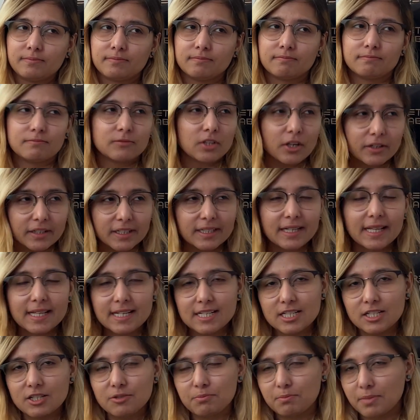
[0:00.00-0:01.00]
Not in
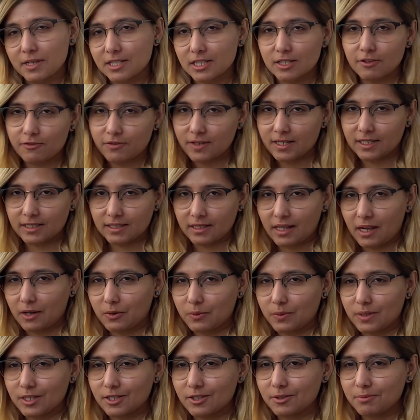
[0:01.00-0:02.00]
any specific
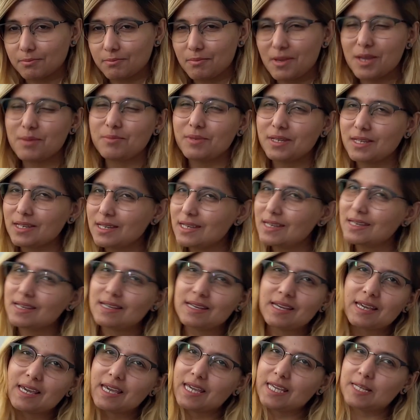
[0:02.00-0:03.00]
language, maybe
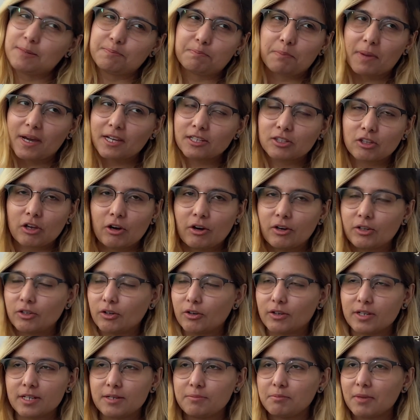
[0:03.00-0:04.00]
in Python
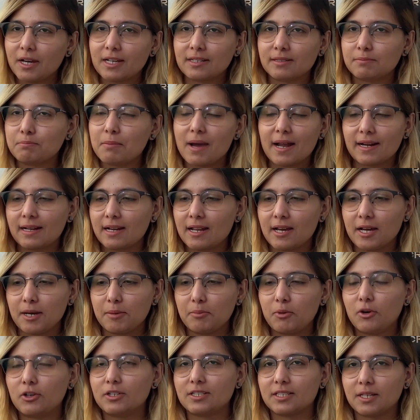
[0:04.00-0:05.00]
or in MATLAB
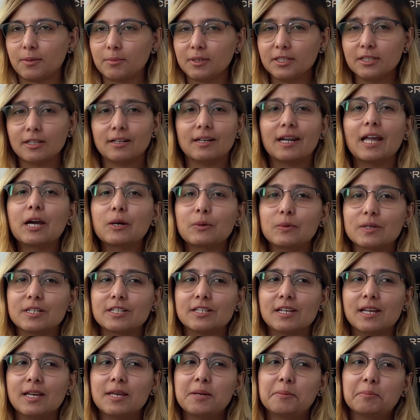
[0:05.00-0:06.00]
or some other language,
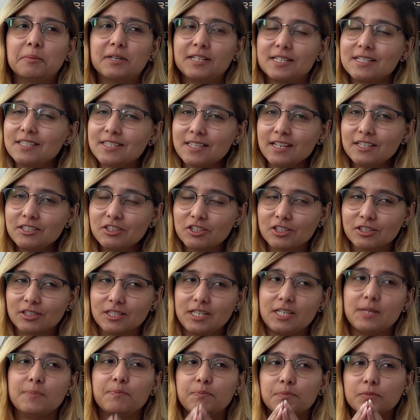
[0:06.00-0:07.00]
but
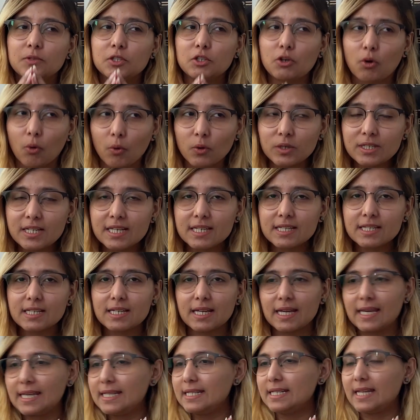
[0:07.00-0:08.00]
essentially, coding in